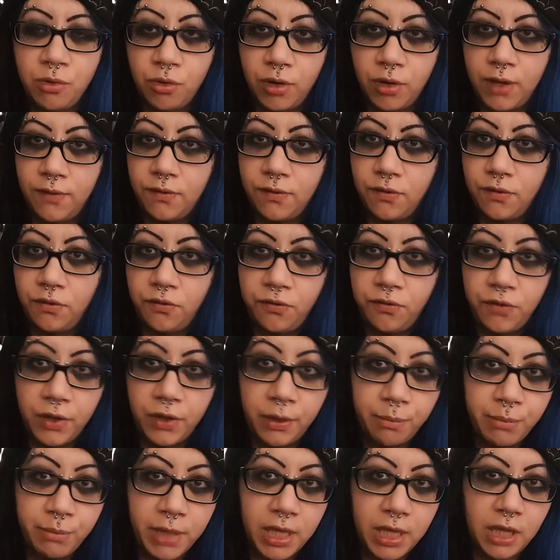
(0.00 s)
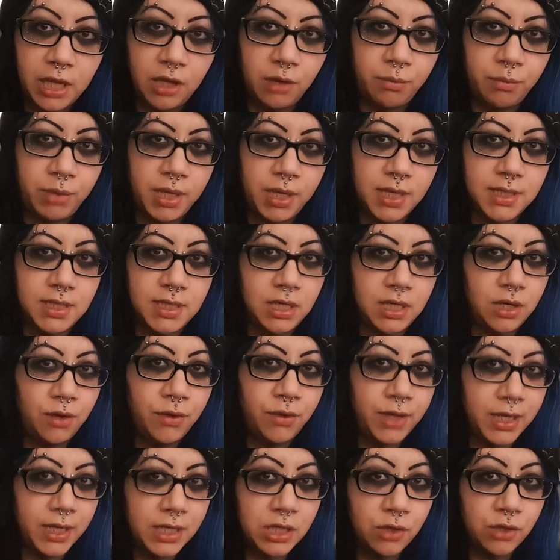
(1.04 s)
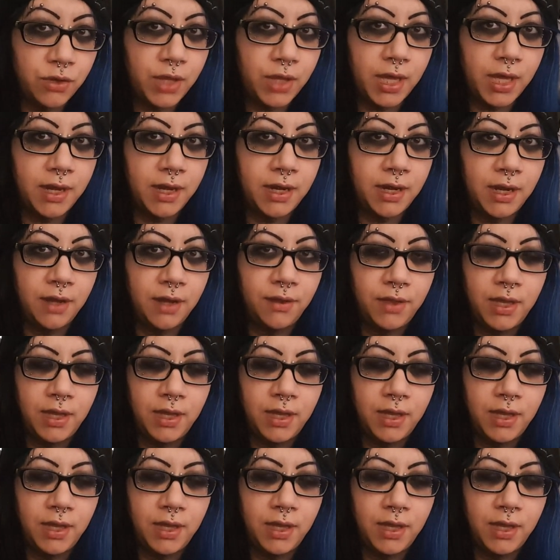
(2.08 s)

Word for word: or even filming you, because you know they do that now.